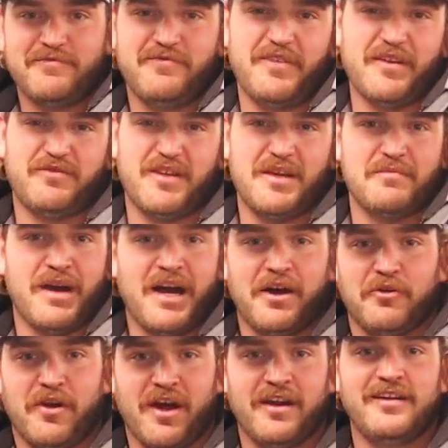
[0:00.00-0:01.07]

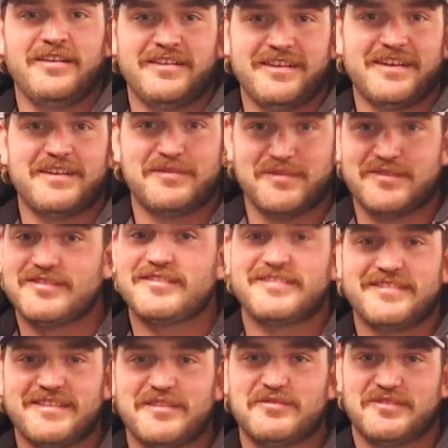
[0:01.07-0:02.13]
15-mile run, and it
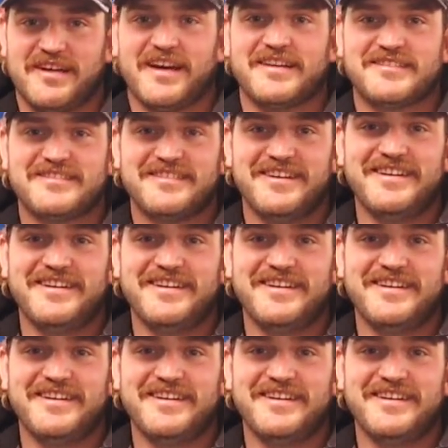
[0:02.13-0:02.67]
was nice.